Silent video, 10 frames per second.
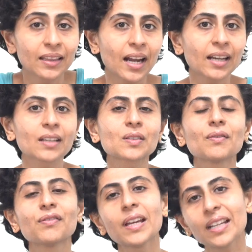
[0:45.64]
That is a
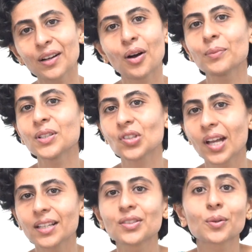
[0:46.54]
very common
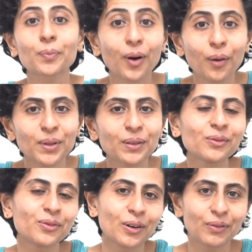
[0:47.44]
challenge or
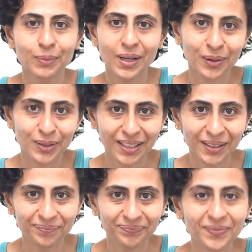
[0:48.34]
problem for women out there.
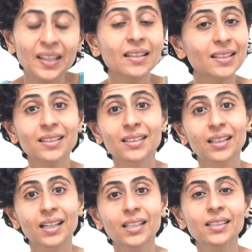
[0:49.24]
Isn't it
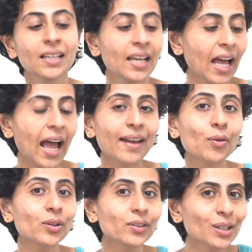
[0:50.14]
great? I have
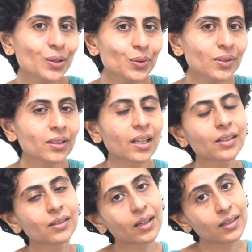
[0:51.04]
already used it
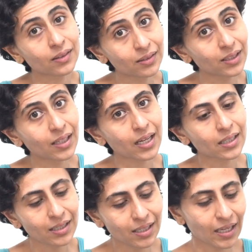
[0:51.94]
and I really
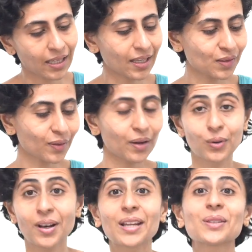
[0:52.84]
liked it, and that's why I
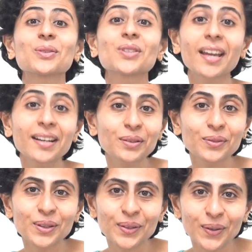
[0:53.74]
would like to share it
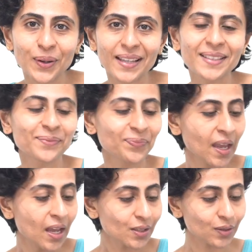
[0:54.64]
with you guys.
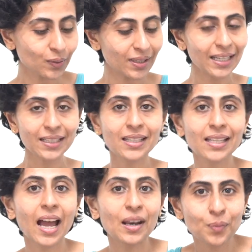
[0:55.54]
So let's
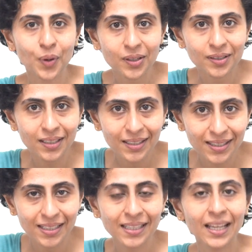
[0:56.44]
unbox
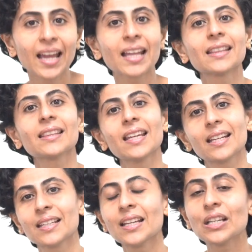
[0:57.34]
this and
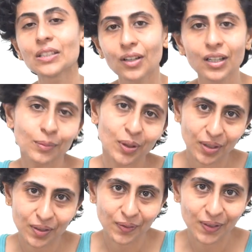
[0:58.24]
then talk about
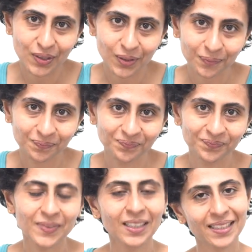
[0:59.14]
its feature.
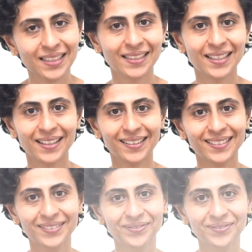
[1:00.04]
Let's get started.